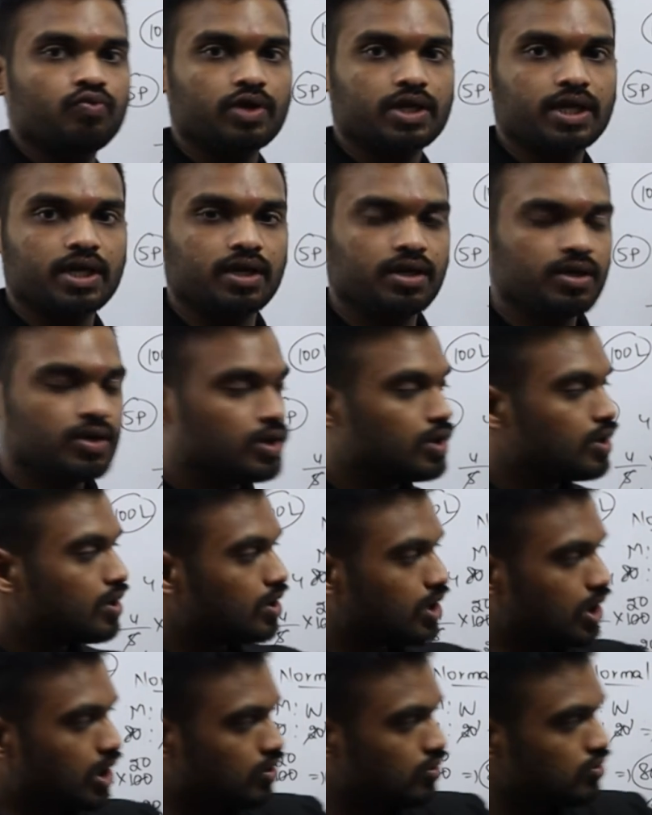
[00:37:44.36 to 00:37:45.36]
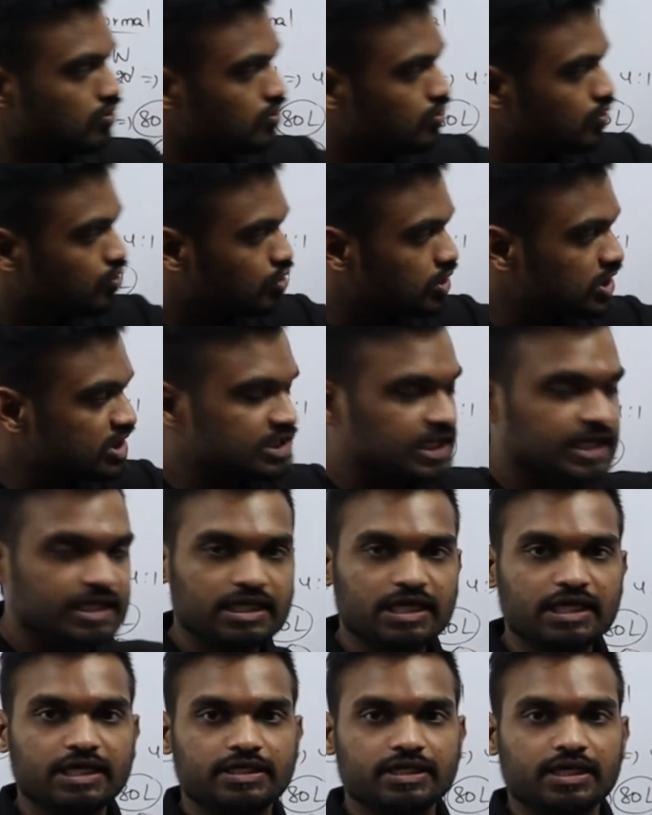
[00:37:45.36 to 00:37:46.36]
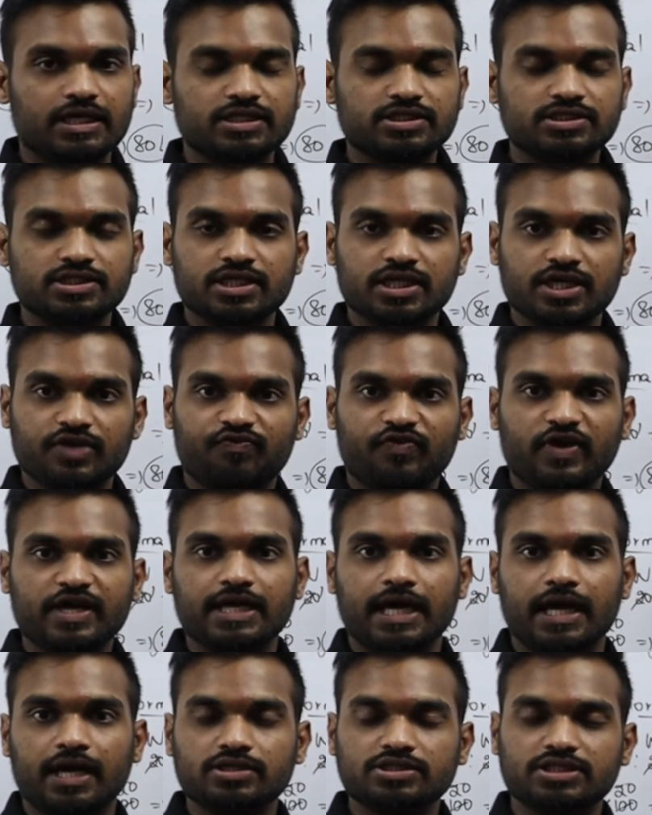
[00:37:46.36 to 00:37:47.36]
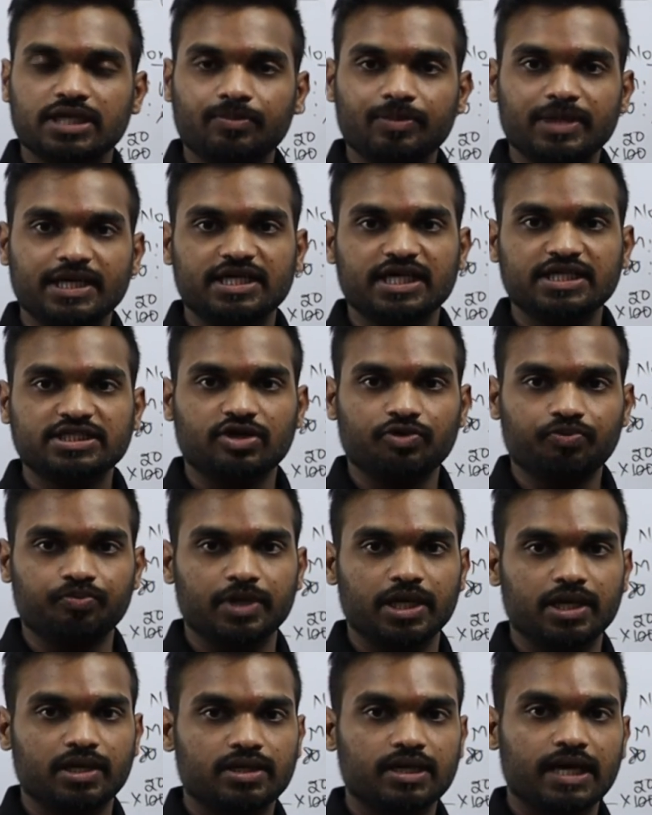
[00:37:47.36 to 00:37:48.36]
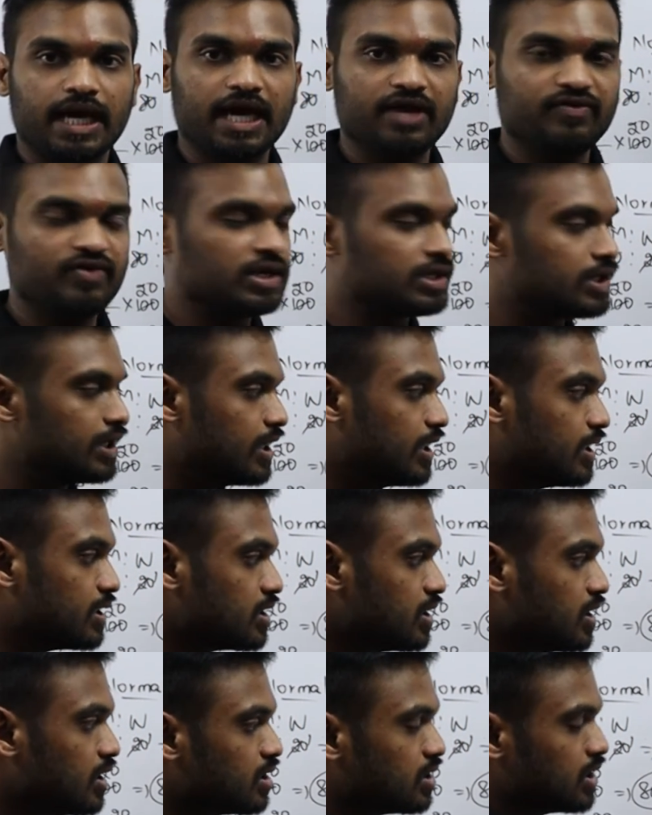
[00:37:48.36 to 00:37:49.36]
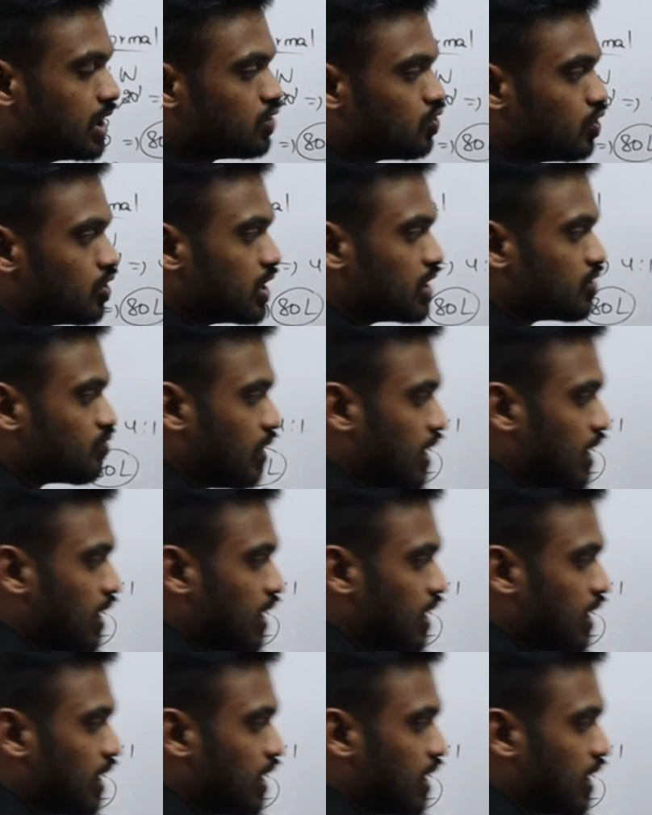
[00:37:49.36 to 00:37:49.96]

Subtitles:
Okay, now to this 80 liters, if I add some liters of milk, I will get the total